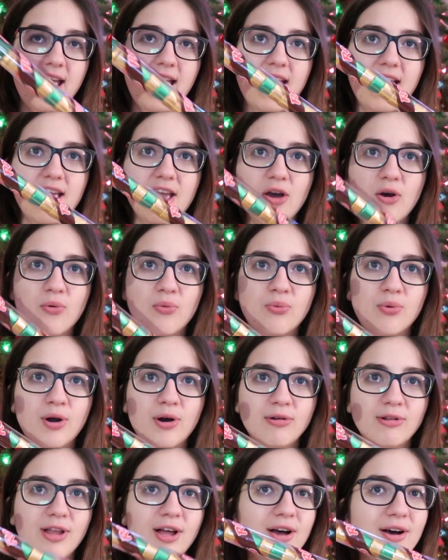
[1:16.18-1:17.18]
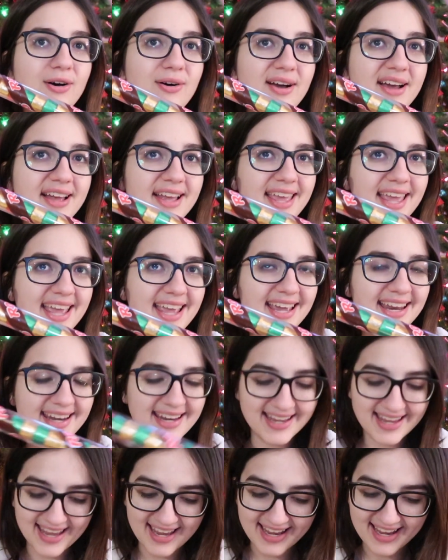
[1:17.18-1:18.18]
a Rolo
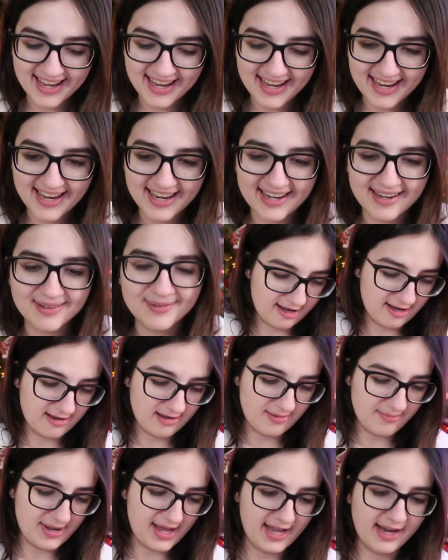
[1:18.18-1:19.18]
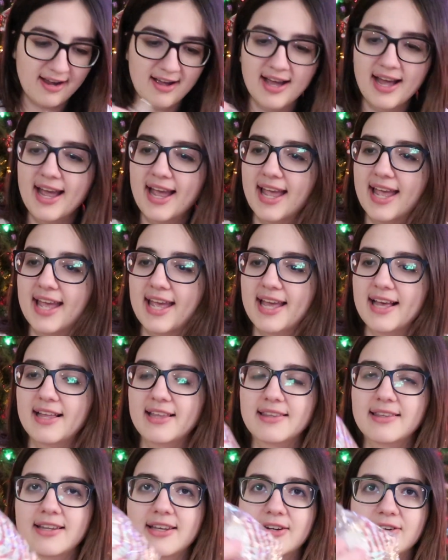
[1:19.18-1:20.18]
candy cane. I got a
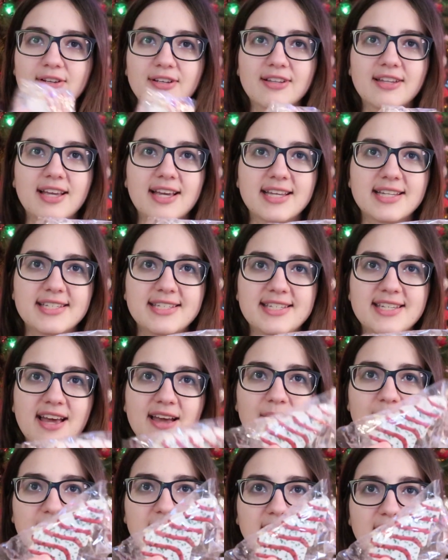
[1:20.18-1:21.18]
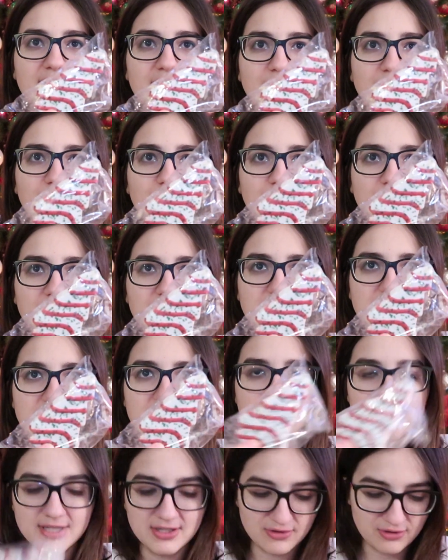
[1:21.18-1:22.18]
Little Debbie
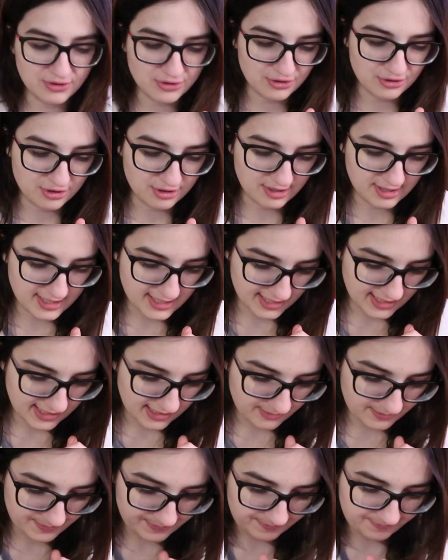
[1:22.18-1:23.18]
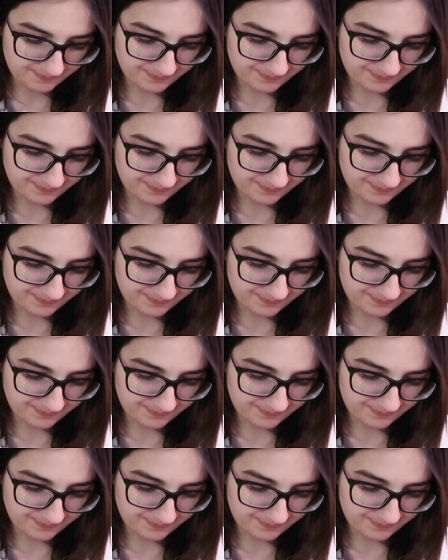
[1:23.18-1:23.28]
Christmas tree.